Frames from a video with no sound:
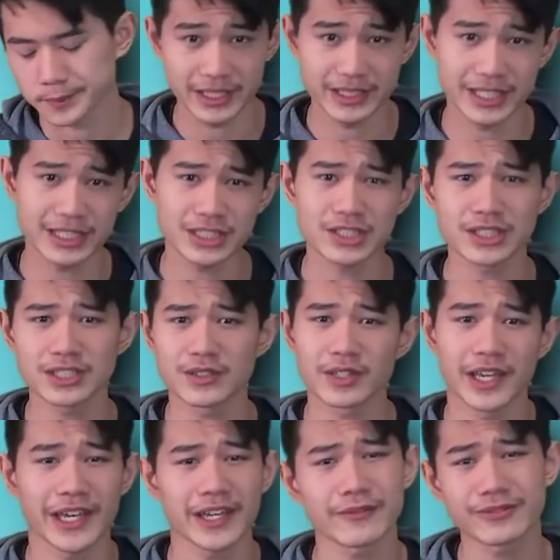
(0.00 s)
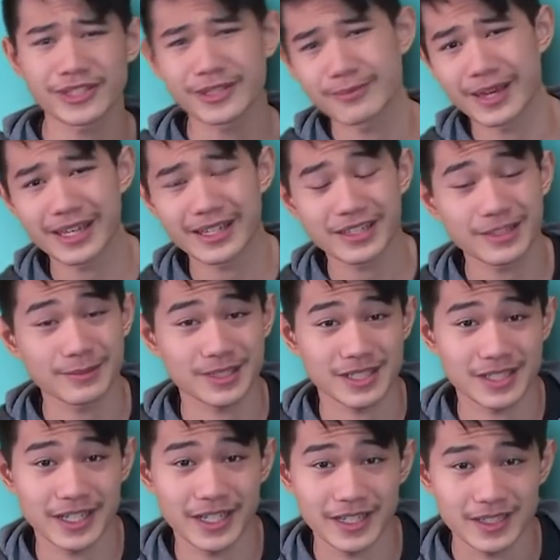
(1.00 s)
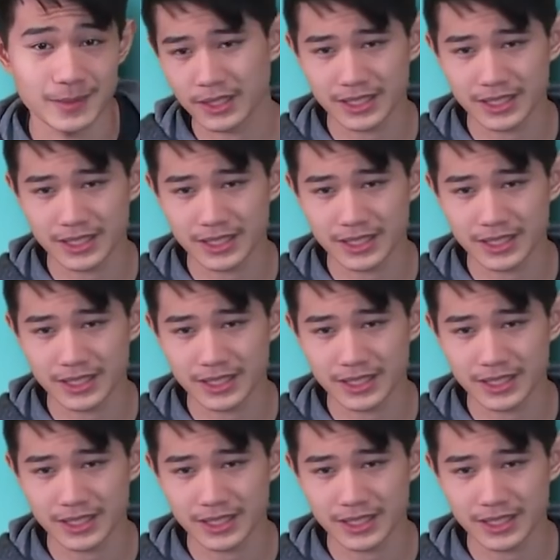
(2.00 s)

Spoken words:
In addition, you can't really make any mistakes